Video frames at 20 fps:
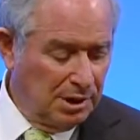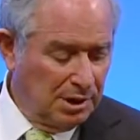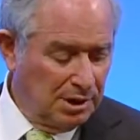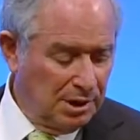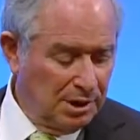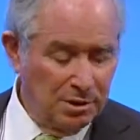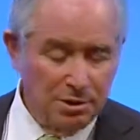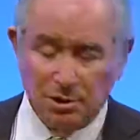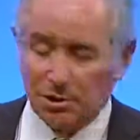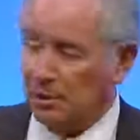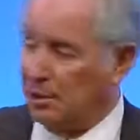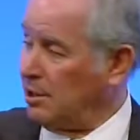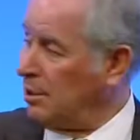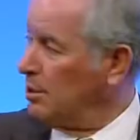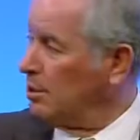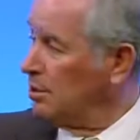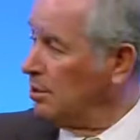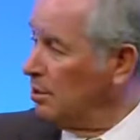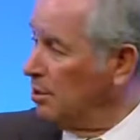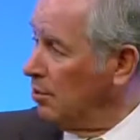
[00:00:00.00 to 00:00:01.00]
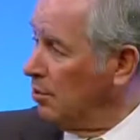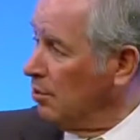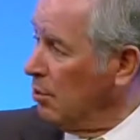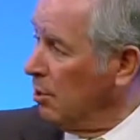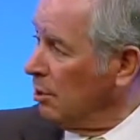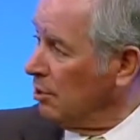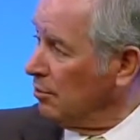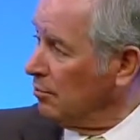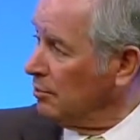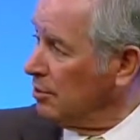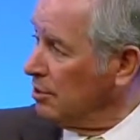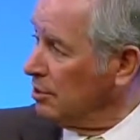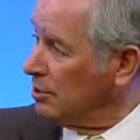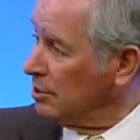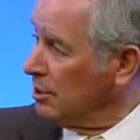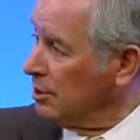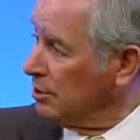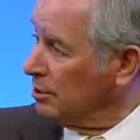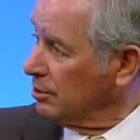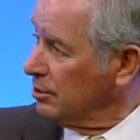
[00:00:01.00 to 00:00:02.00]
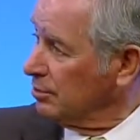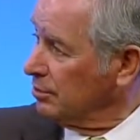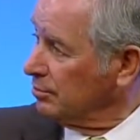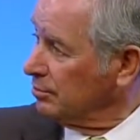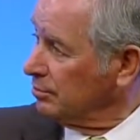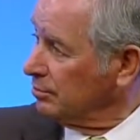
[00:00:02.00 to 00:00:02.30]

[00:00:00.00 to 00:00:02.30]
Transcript: said, you know, I didn't know all of these things.